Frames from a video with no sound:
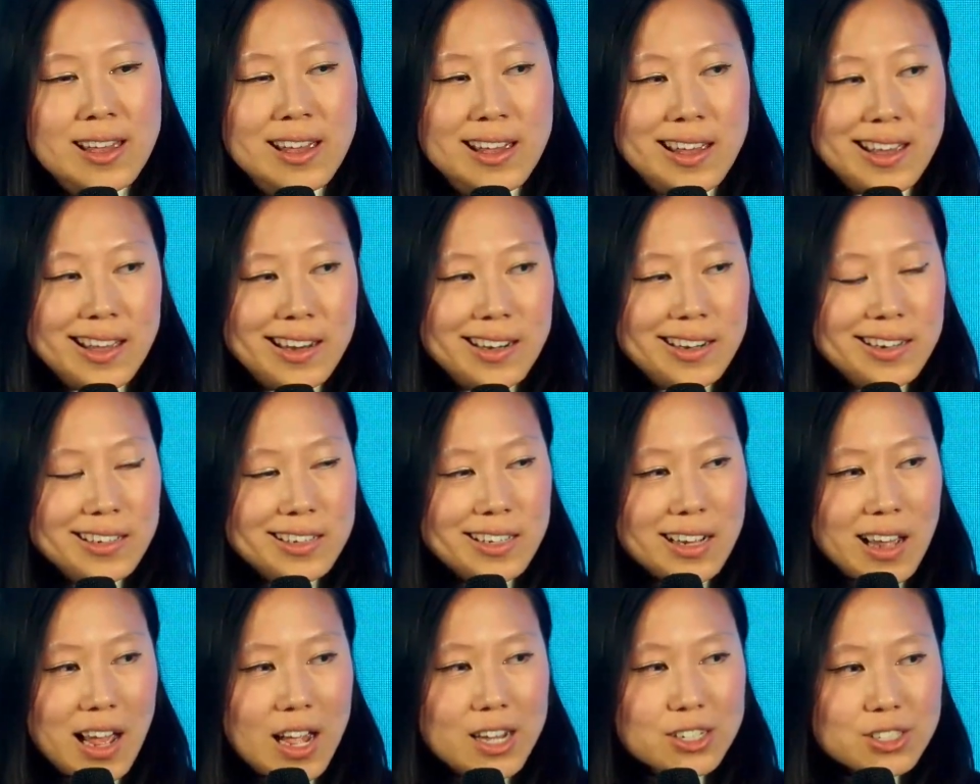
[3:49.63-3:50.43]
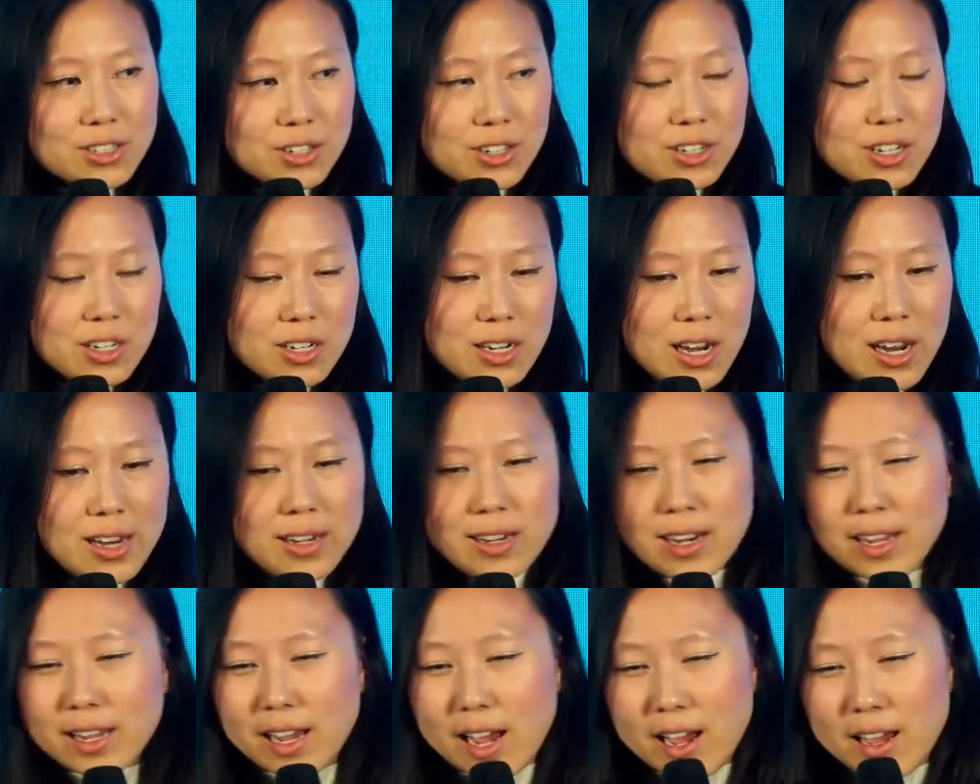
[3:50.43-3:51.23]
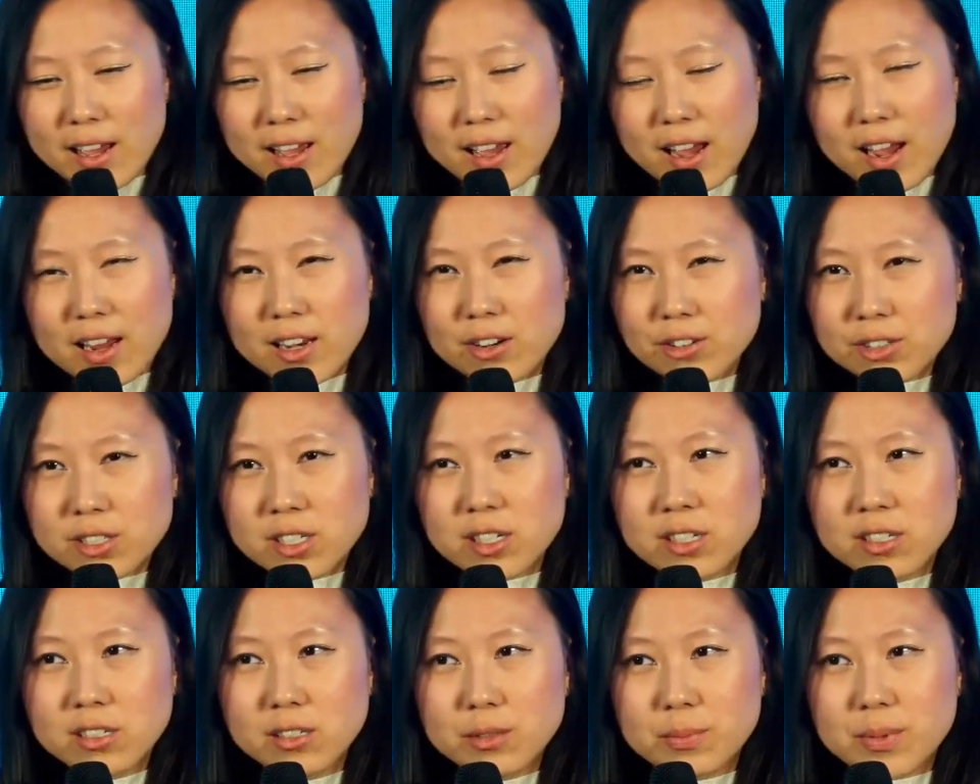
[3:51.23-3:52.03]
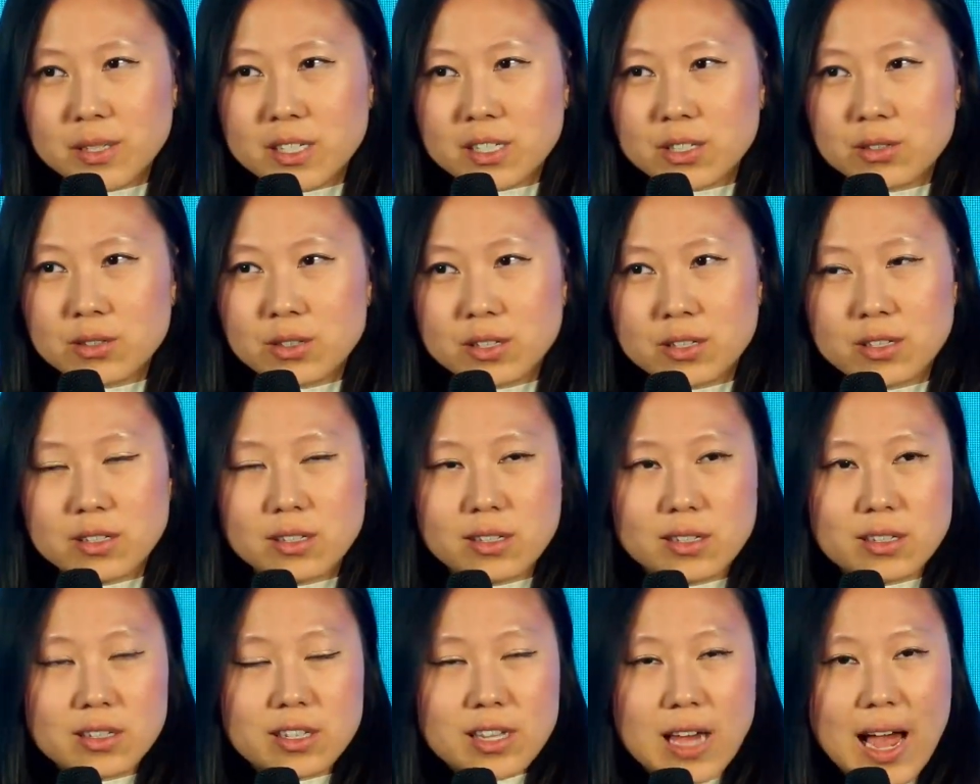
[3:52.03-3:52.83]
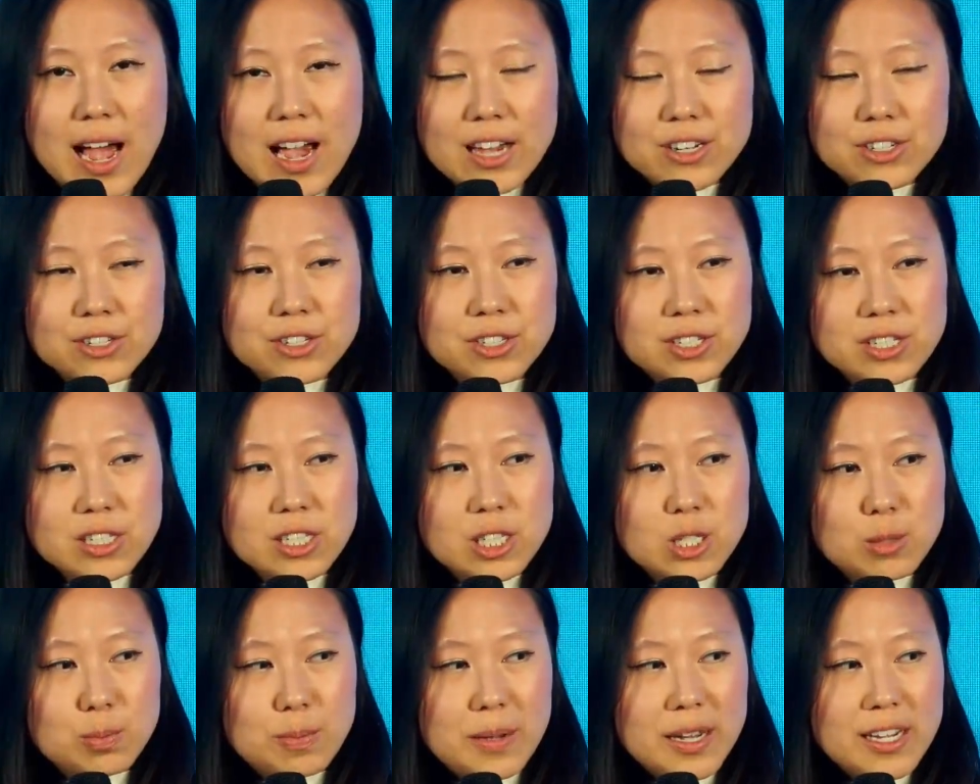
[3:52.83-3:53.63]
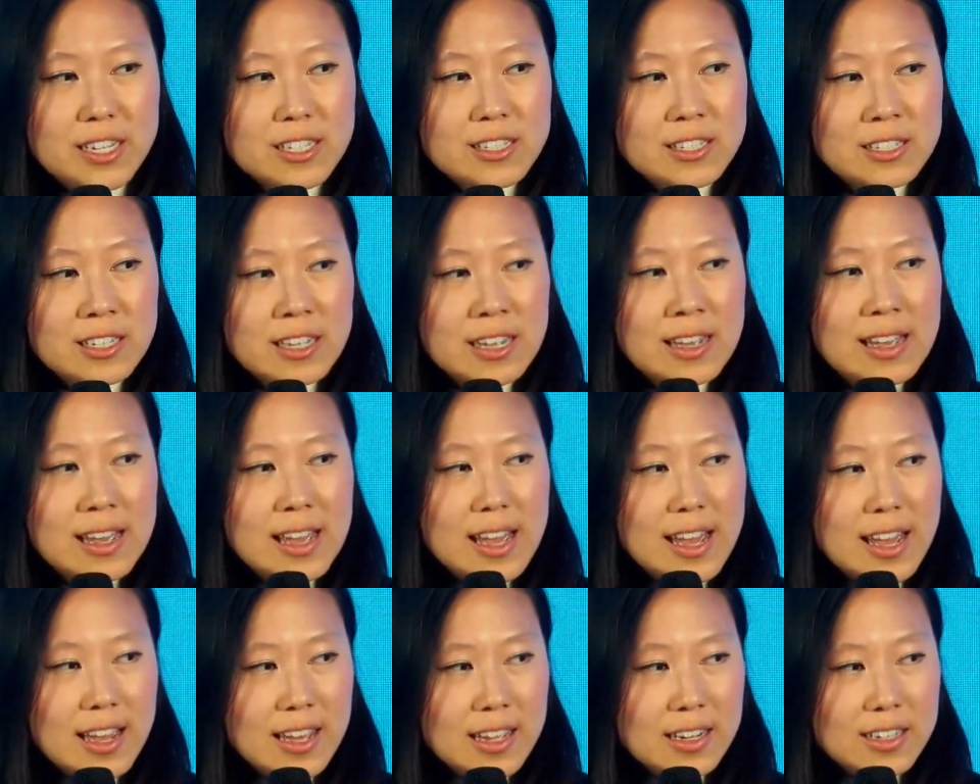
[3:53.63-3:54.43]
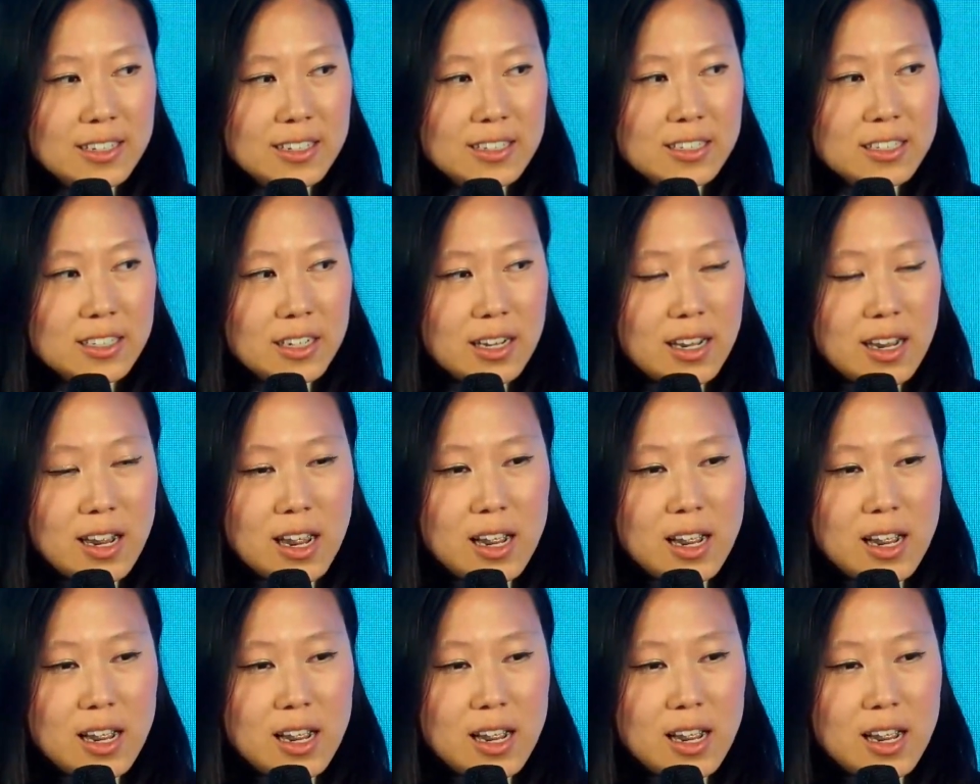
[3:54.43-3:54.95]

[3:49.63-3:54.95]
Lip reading: And I started, I looked a little bit into the hydrogen space, and